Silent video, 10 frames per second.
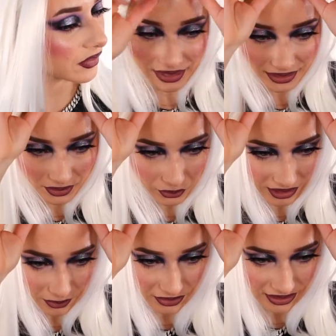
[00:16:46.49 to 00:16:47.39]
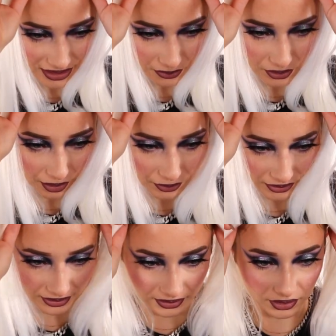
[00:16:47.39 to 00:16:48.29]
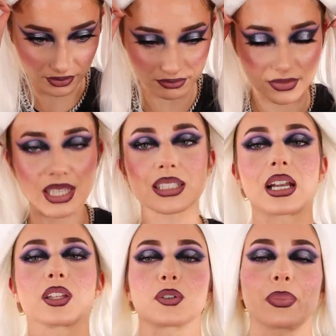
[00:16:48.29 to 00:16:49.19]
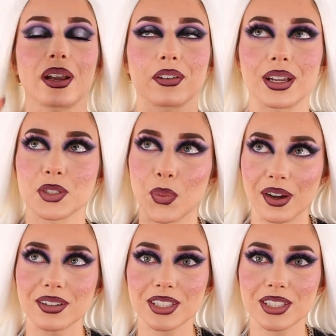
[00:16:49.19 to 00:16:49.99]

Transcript: Yeah, and when I place them properly, it's gonna look better, I swear.